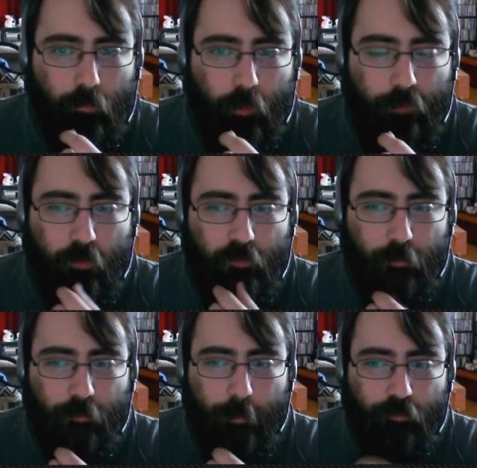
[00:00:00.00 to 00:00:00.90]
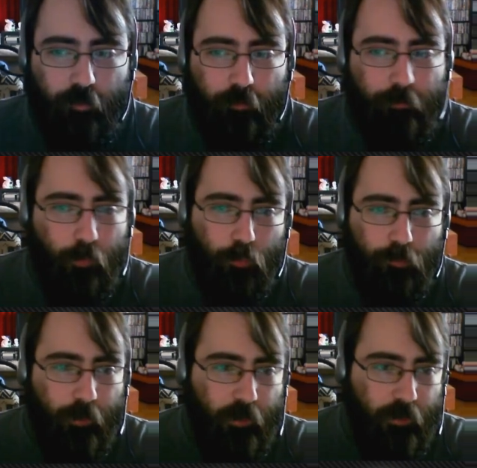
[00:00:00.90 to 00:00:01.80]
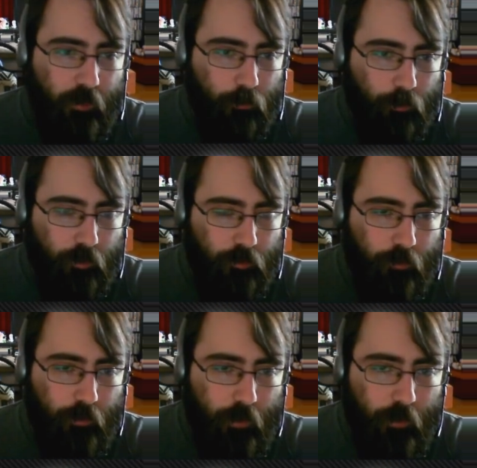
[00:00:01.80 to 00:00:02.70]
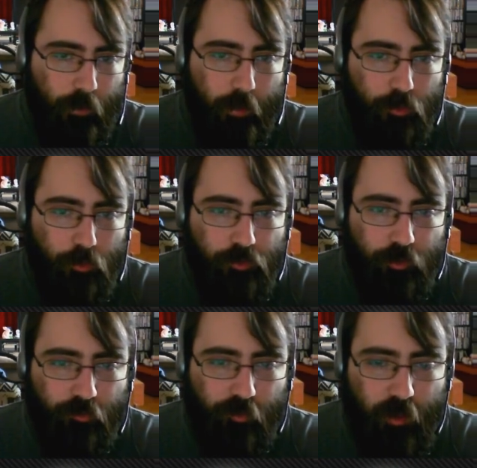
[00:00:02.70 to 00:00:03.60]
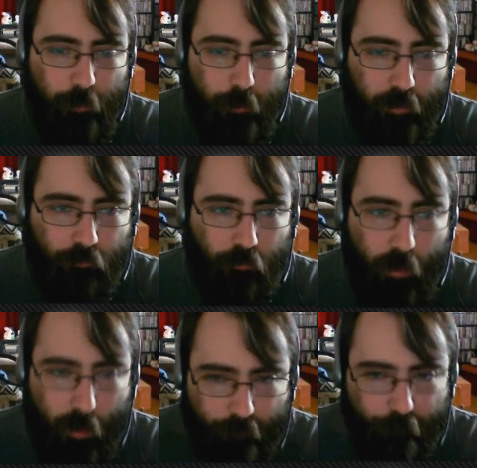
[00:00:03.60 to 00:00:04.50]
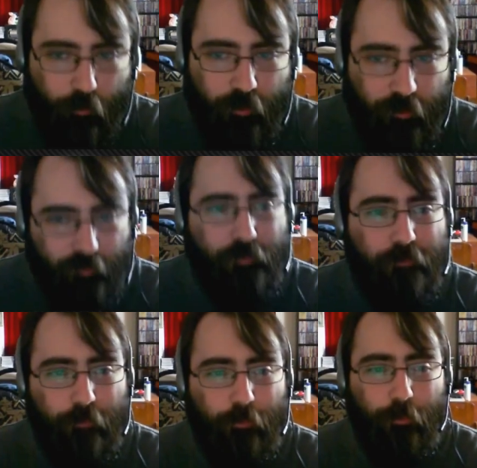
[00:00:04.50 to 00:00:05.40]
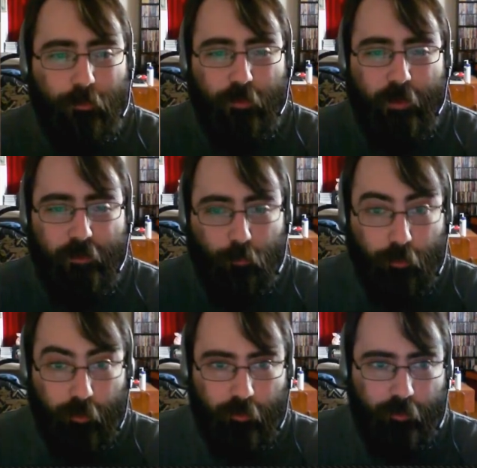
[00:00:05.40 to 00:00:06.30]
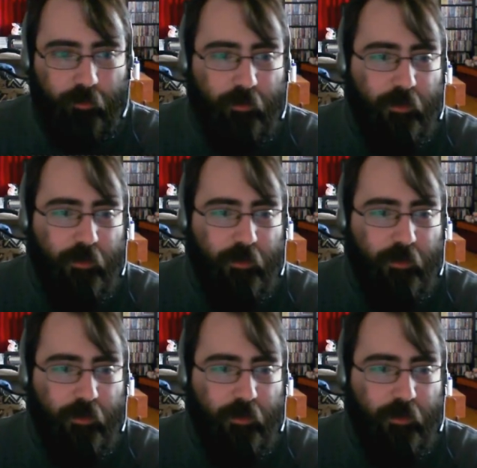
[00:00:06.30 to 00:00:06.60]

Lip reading: And there's some specialty foods, but I can't really do that yet. Yeah, and you can change the key bindings for every single food, so that's really good.